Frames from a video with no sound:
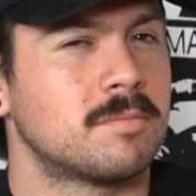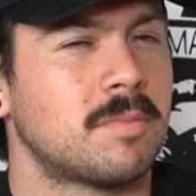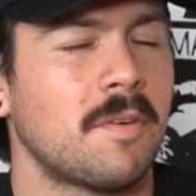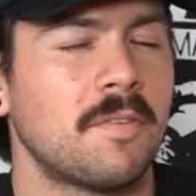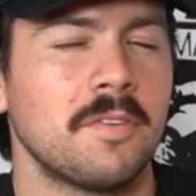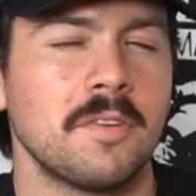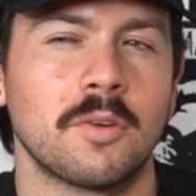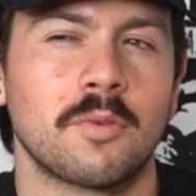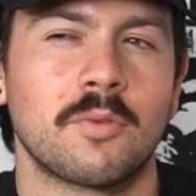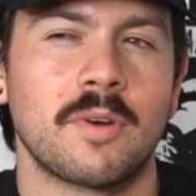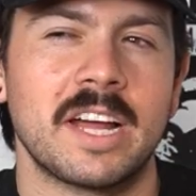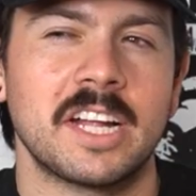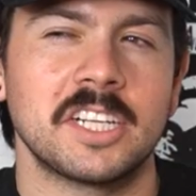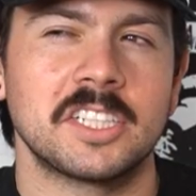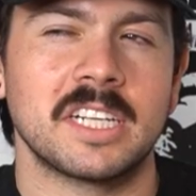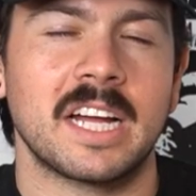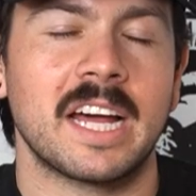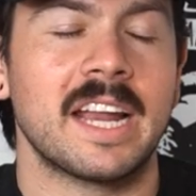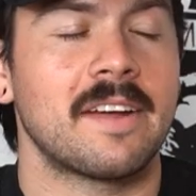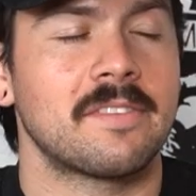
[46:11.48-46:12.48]
Buffalo
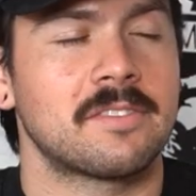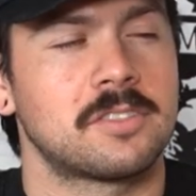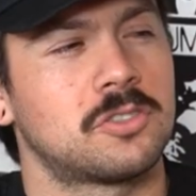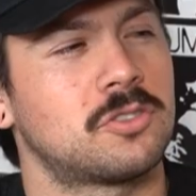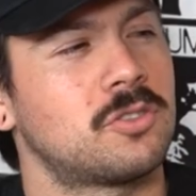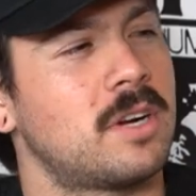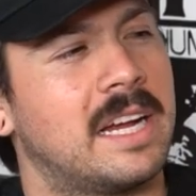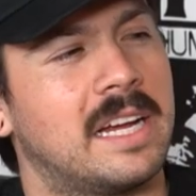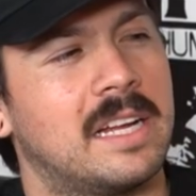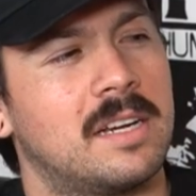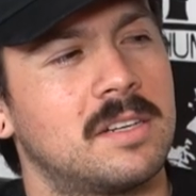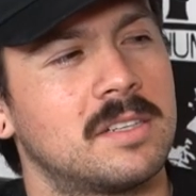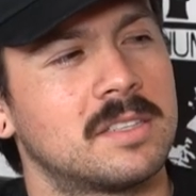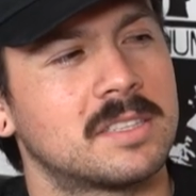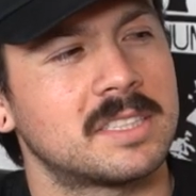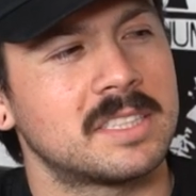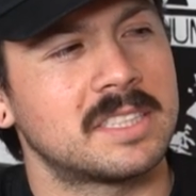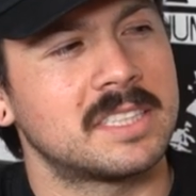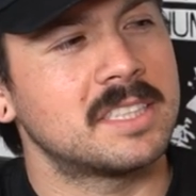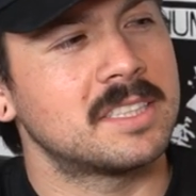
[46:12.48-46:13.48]
Ranch? I'd have to try it,
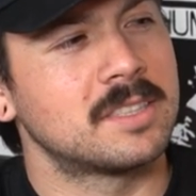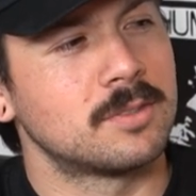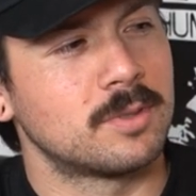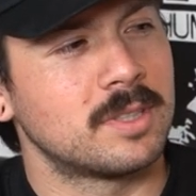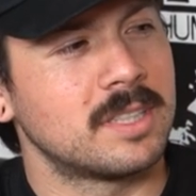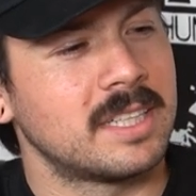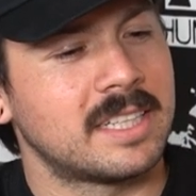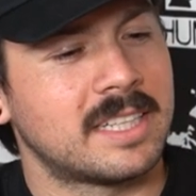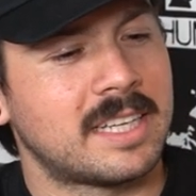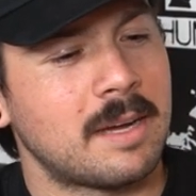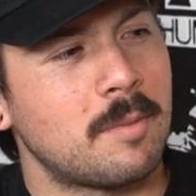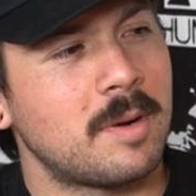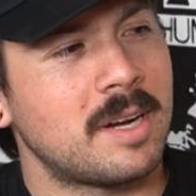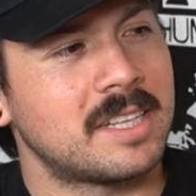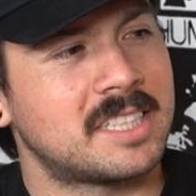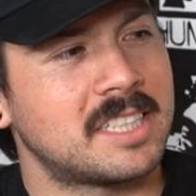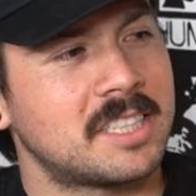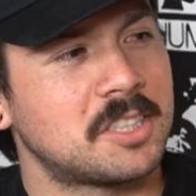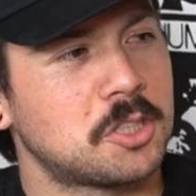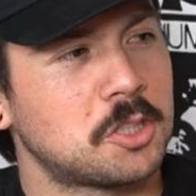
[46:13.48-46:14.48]
honestly. It doesn't really get my
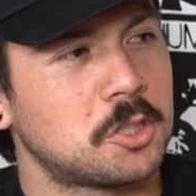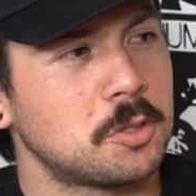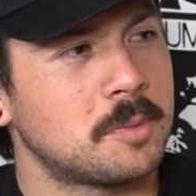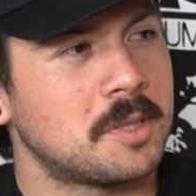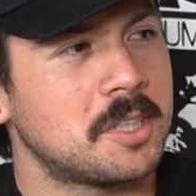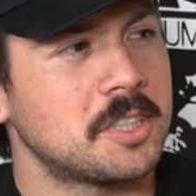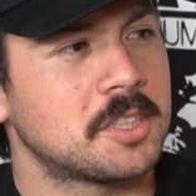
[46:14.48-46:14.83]
attention too much.